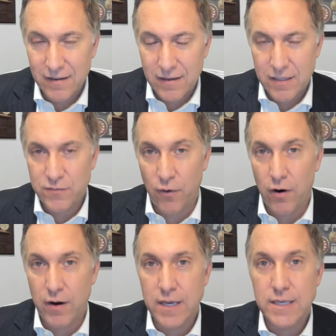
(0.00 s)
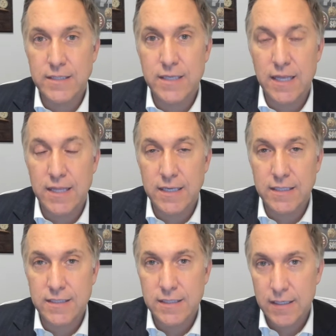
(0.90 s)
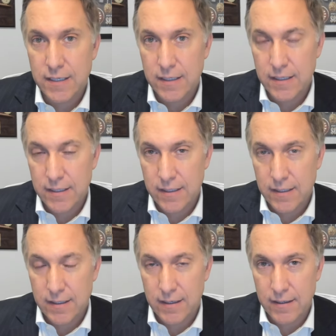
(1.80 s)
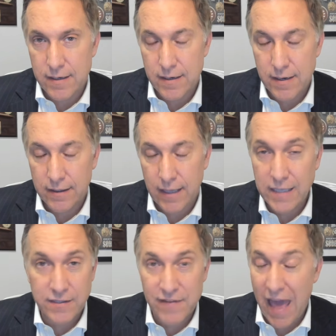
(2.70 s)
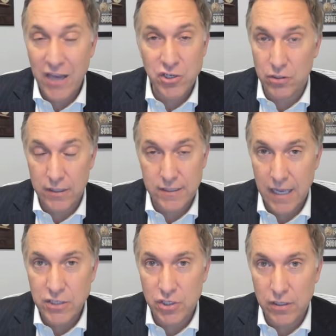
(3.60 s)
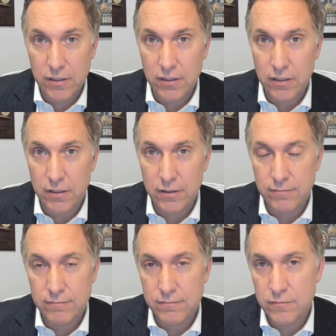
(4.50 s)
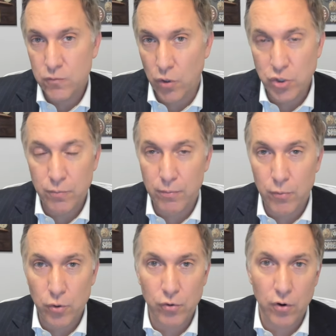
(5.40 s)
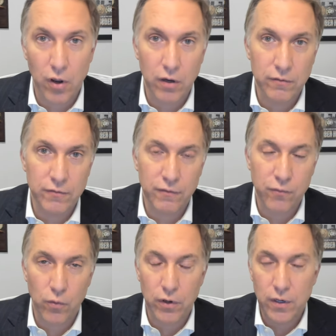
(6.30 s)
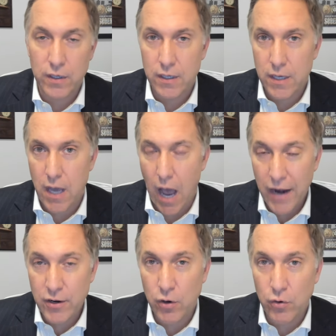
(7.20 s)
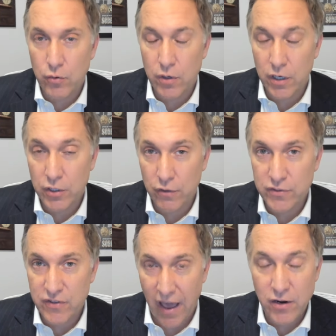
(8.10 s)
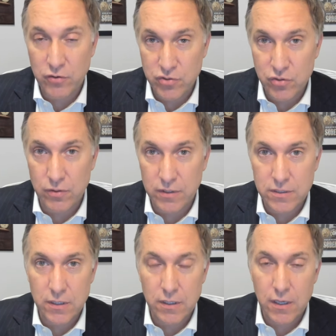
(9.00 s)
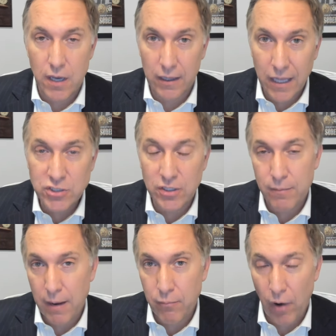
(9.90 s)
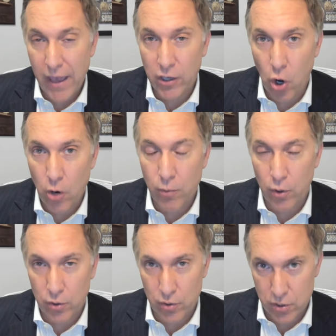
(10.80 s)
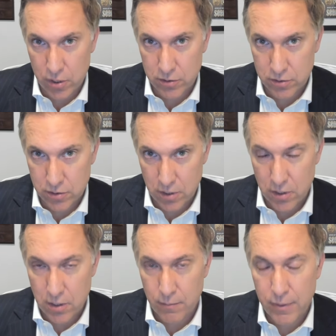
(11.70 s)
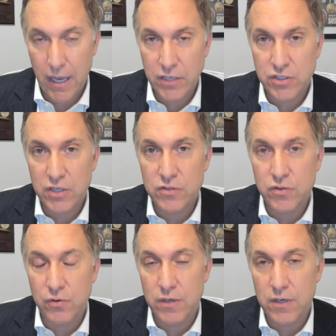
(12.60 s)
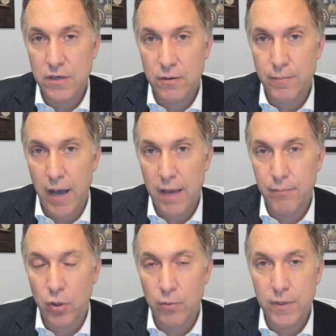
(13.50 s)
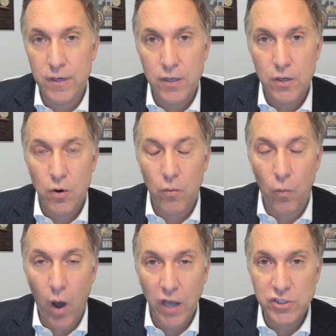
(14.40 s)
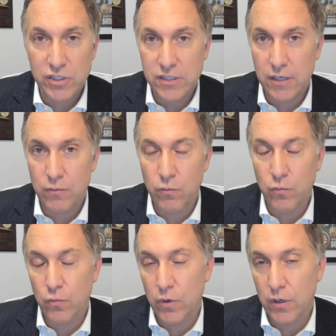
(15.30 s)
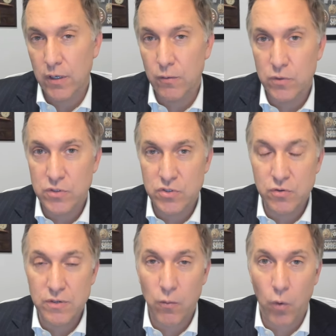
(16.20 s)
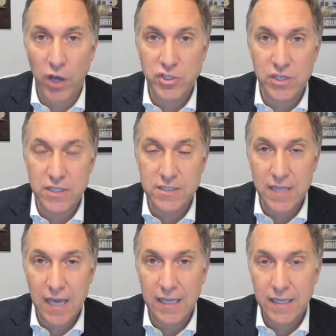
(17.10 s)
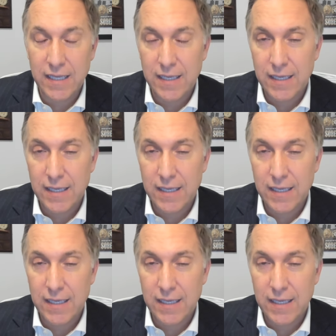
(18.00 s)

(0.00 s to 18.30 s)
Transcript: As far as this uh, case of national attention, the quadruple murder of the four Idaho uh, University of Idaho students, allegedly by Bryan Kohberger, this PhD student in nearby Pullman, Washington, where he was a student at Washington State.